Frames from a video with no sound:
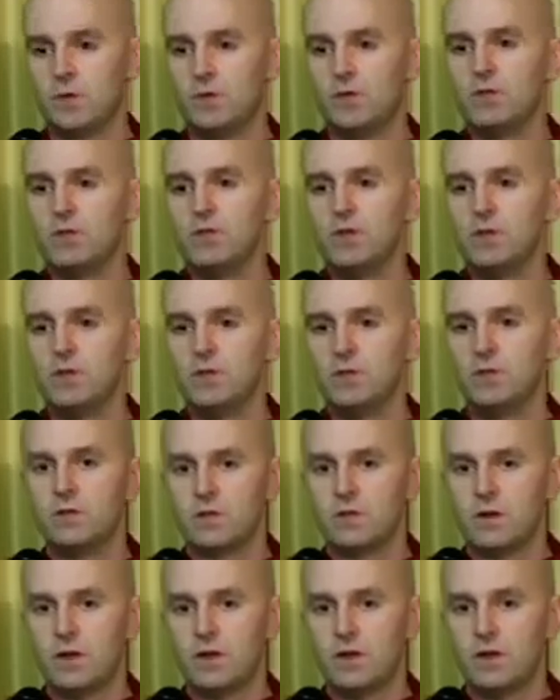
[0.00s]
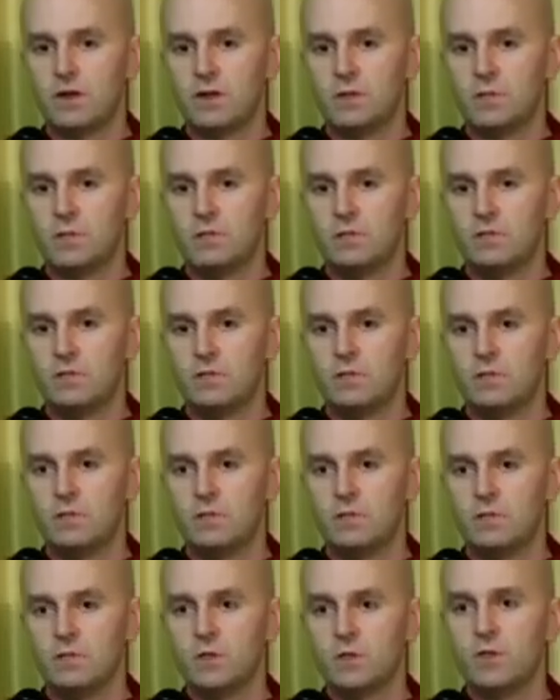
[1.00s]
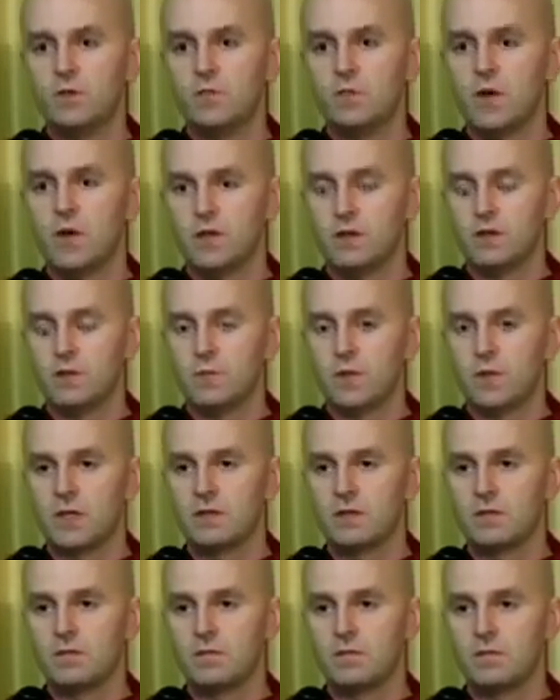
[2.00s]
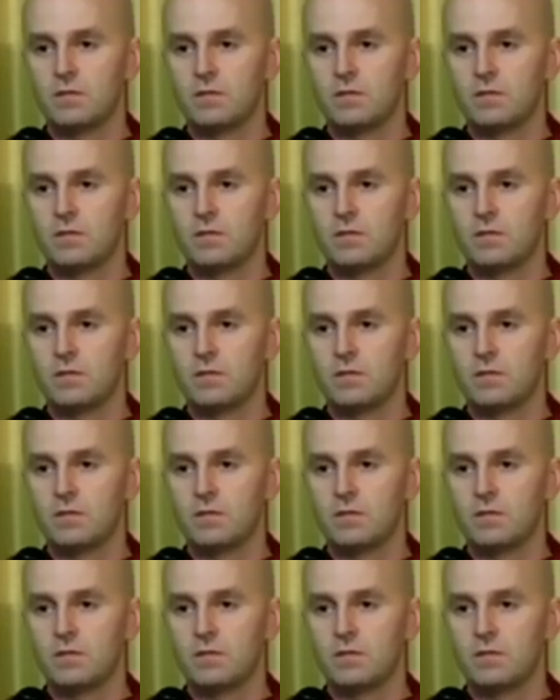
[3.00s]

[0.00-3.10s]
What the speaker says: or as senior as I am, to admonish me.